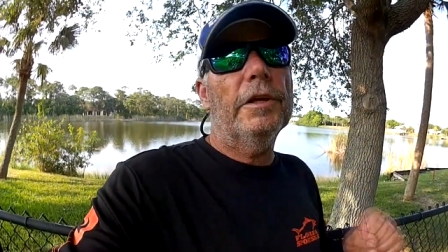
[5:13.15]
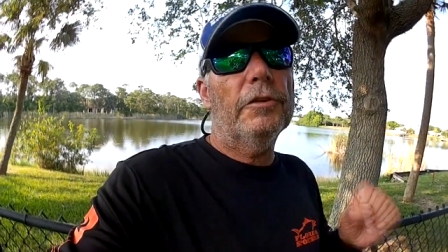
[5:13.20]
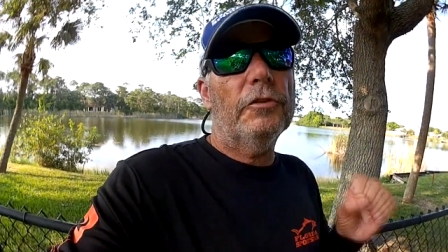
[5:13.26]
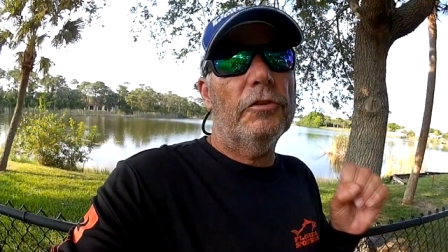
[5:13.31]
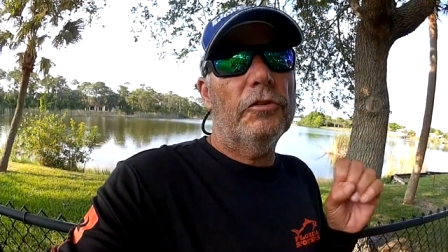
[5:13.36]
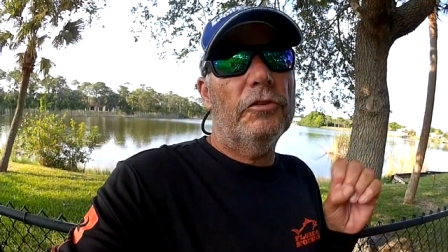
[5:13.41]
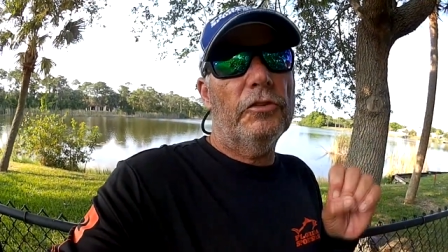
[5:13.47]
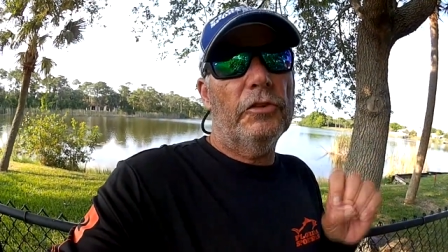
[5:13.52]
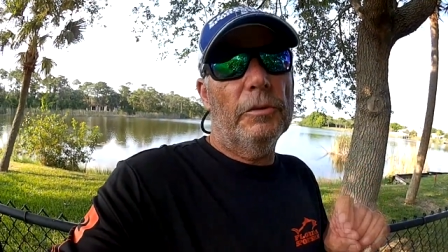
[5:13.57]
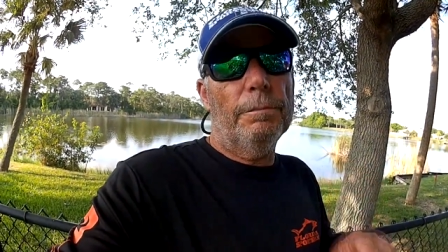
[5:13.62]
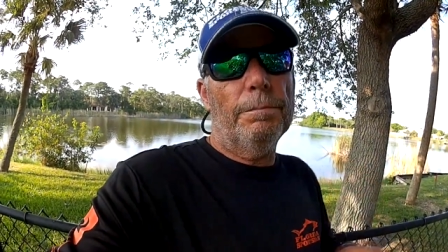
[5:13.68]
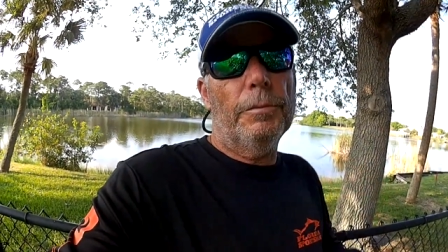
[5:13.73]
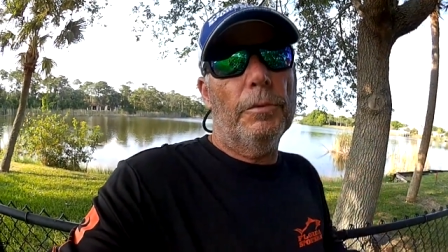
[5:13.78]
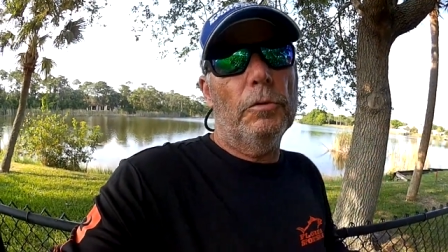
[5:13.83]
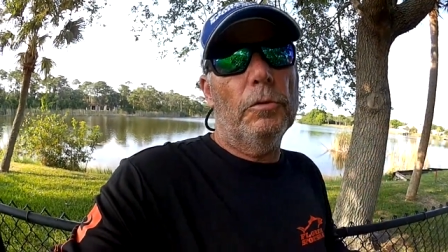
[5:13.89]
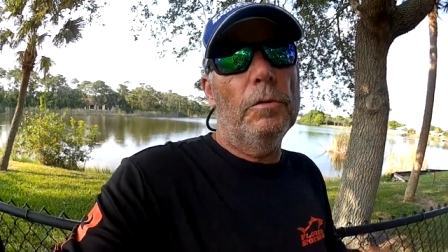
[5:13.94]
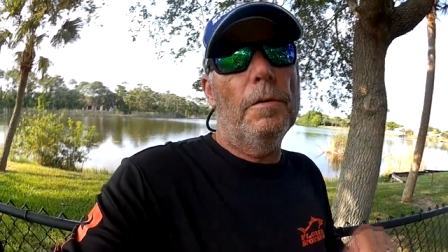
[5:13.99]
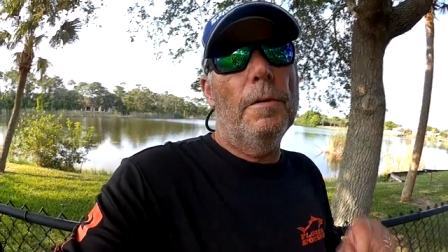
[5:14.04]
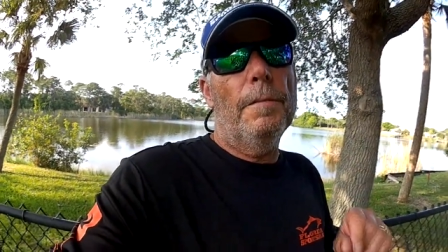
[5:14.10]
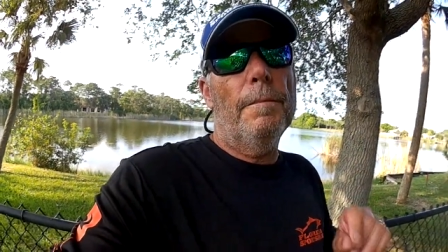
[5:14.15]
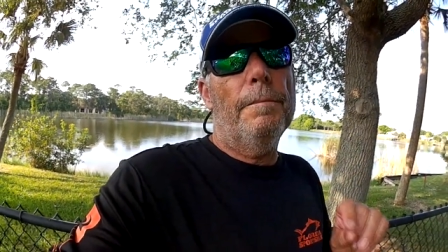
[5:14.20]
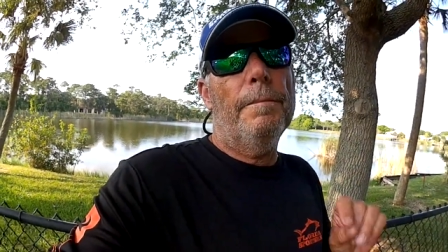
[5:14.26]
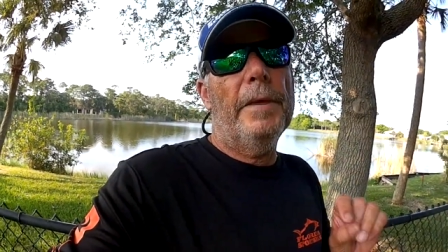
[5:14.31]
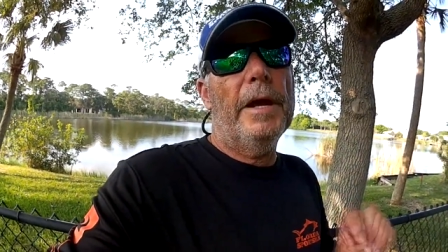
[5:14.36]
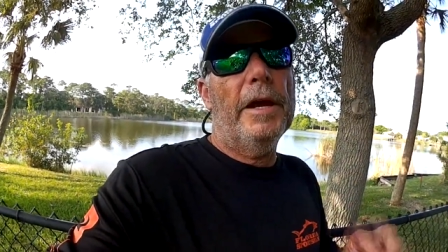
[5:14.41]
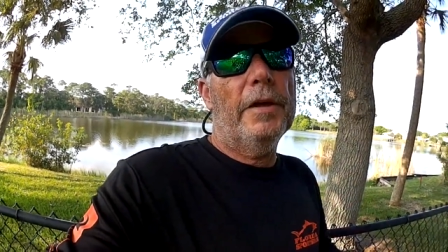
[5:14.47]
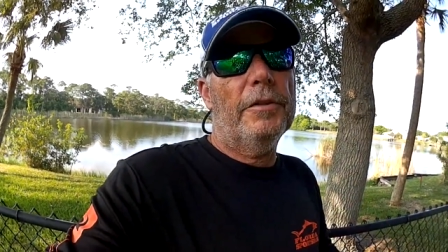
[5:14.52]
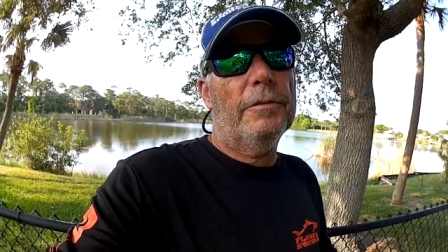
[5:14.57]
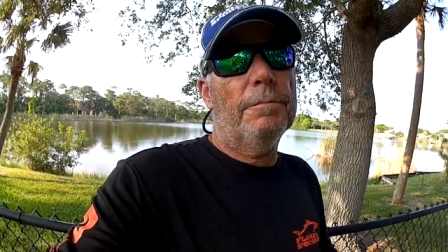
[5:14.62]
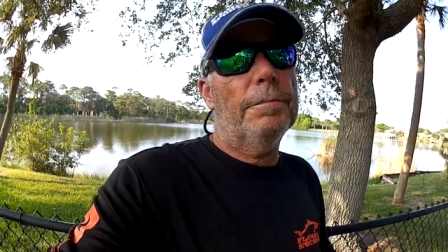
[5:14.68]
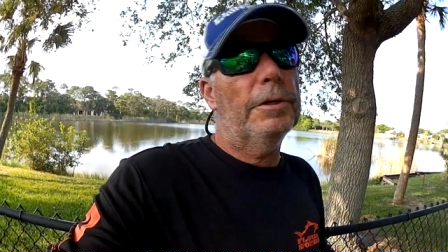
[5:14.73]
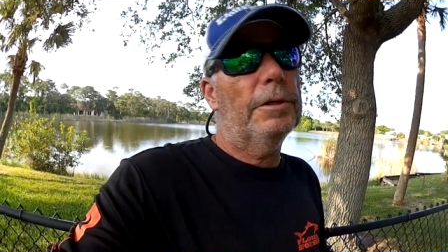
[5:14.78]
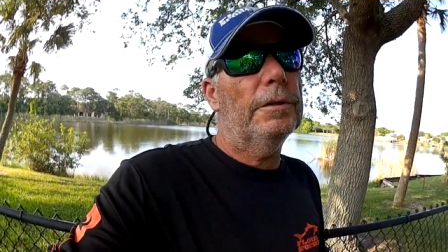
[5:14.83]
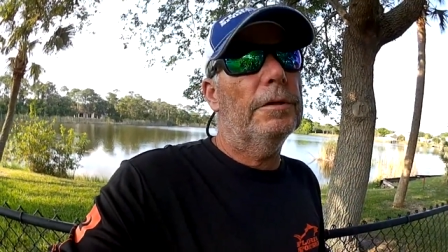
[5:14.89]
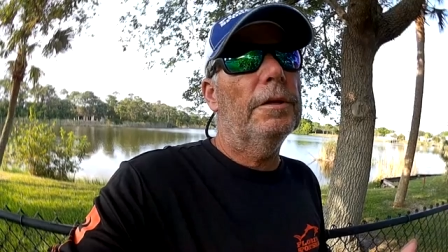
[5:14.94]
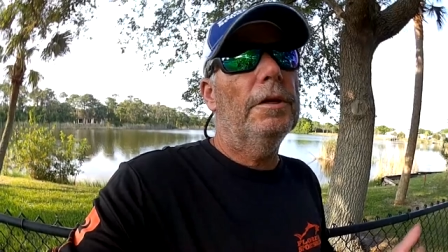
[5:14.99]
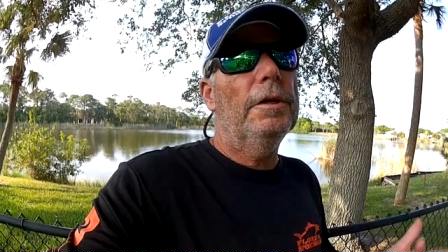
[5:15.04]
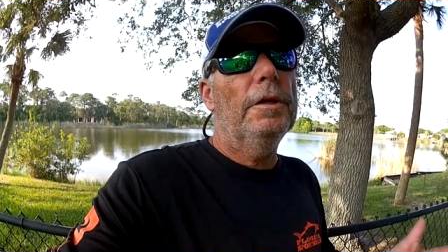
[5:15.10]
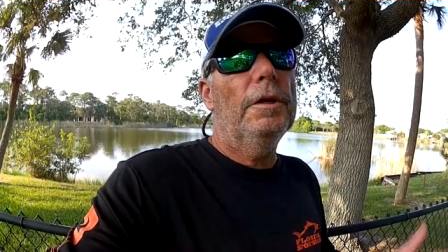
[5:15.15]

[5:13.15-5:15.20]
It's simple math, but